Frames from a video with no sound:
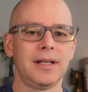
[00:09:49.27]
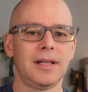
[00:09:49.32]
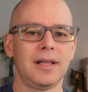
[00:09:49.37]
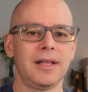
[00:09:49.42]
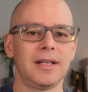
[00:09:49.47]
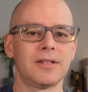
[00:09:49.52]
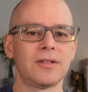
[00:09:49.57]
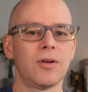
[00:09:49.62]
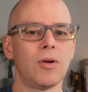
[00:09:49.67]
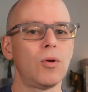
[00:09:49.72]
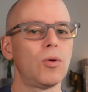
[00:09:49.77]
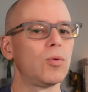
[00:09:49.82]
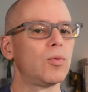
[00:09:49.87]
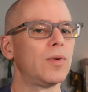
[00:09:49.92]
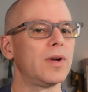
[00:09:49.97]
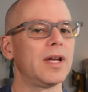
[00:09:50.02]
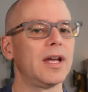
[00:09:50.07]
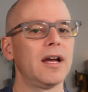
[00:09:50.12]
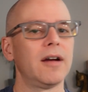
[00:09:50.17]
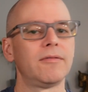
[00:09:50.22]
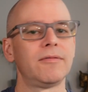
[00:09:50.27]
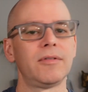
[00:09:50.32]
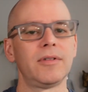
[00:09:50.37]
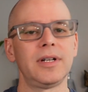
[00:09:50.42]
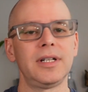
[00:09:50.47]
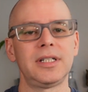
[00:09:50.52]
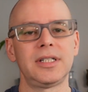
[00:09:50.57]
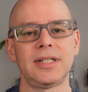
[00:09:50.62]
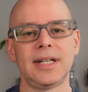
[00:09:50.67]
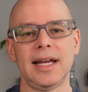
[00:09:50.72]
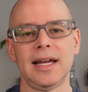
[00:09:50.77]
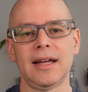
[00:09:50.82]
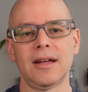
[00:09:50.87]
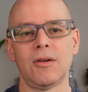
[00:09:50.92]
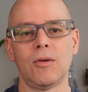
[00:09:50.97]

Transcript: this whole recovery check